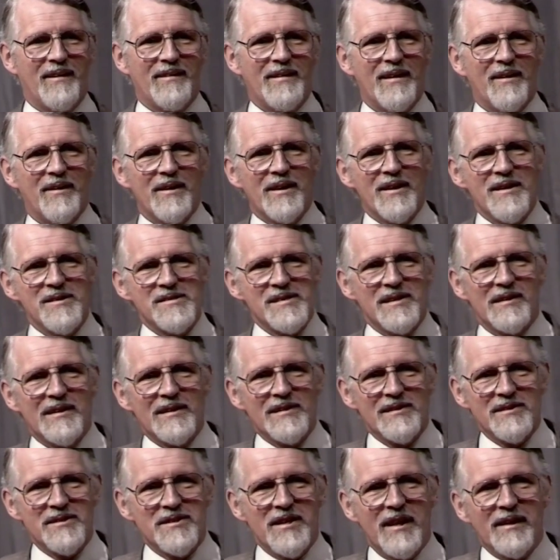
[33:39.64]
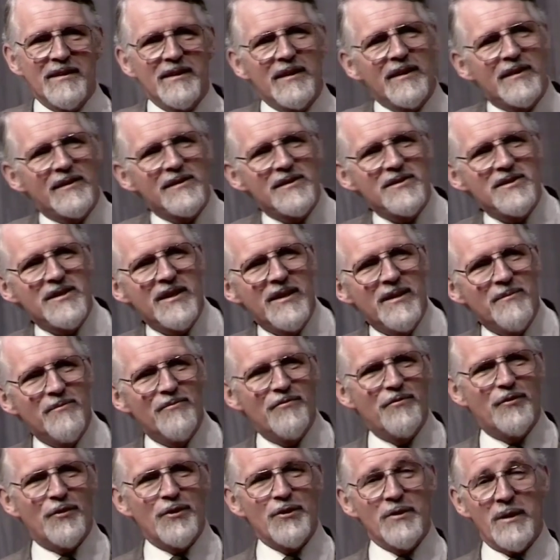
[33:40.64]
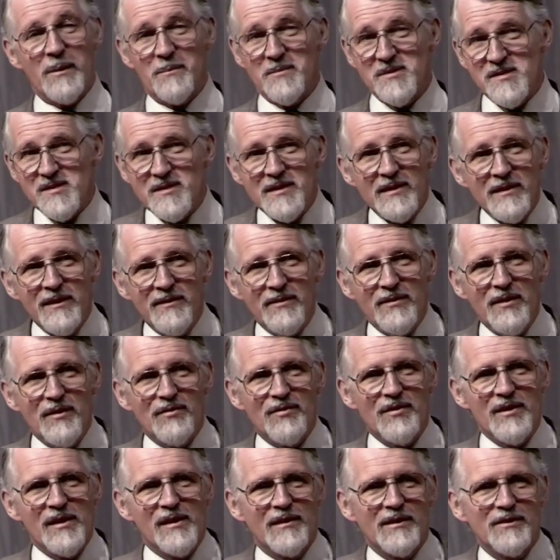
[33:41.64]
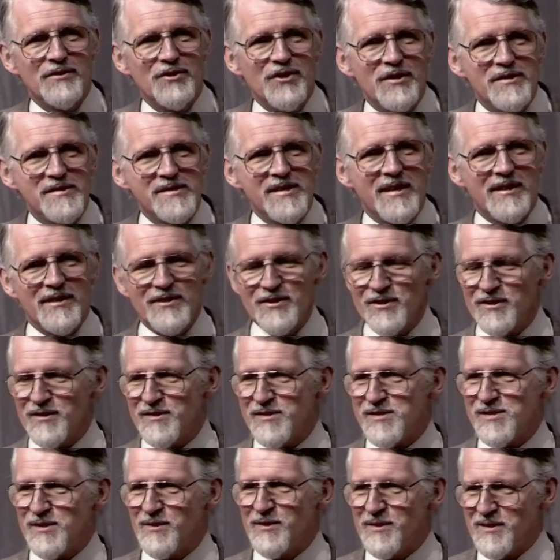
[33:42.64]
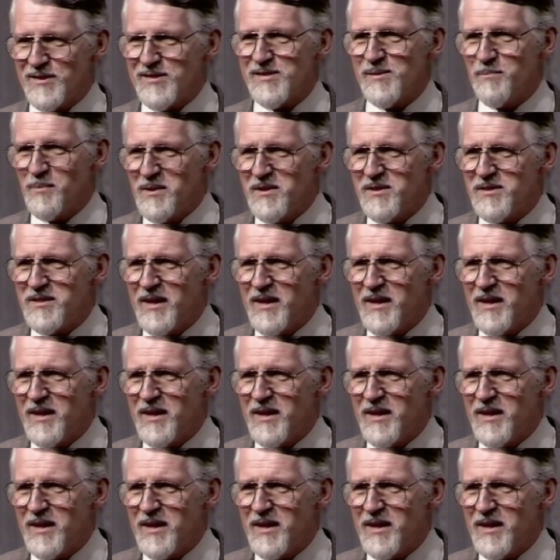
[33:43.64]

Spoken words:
Now, here's a little technical term for you. I'm still in the theology section, so it's a bit